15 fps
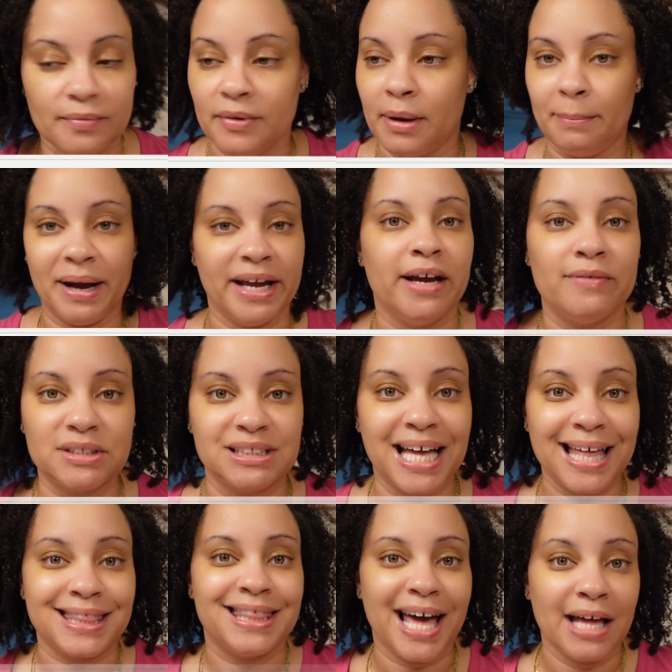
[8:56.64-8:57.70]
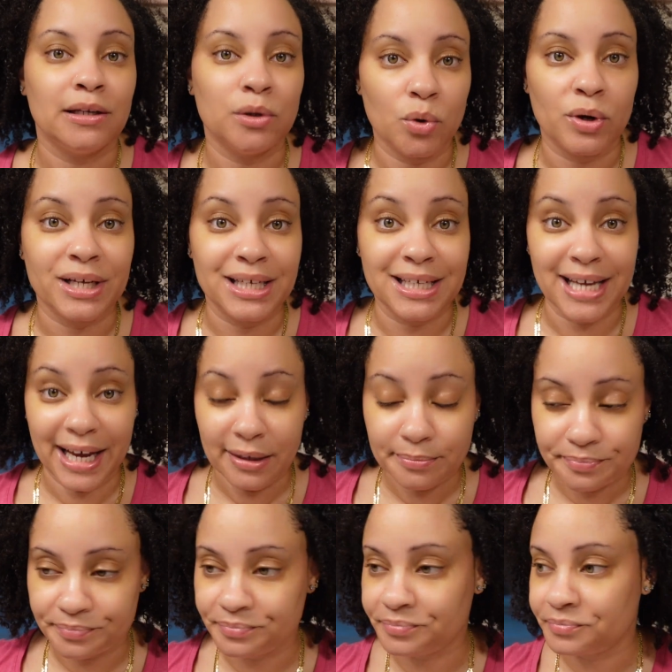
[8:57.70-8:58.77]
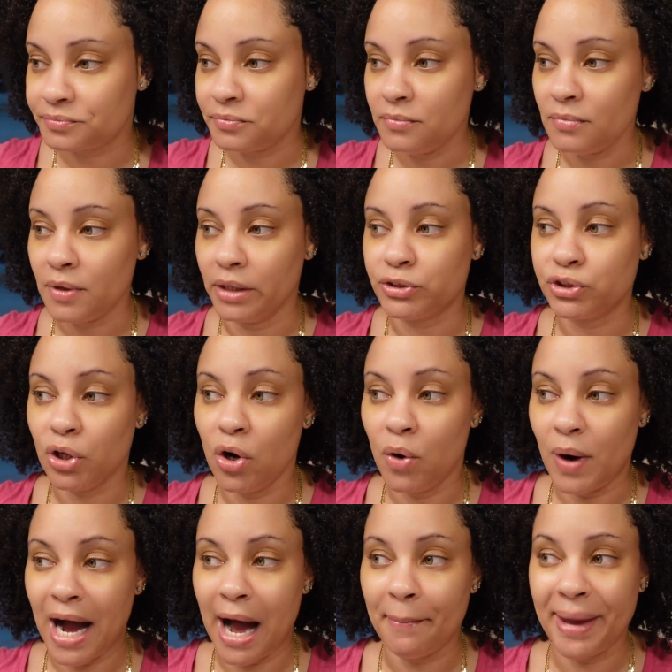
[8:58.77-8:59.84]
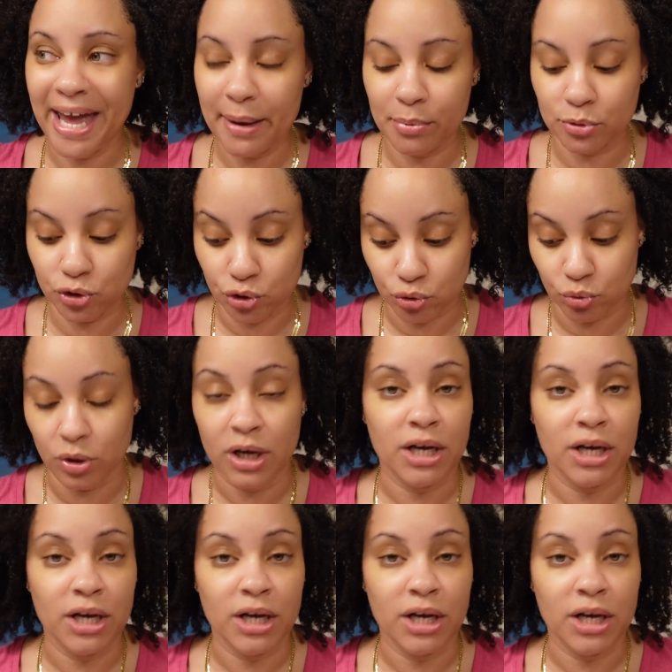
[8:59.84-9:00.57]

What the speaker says: My hair is not that long yet. So I'm able to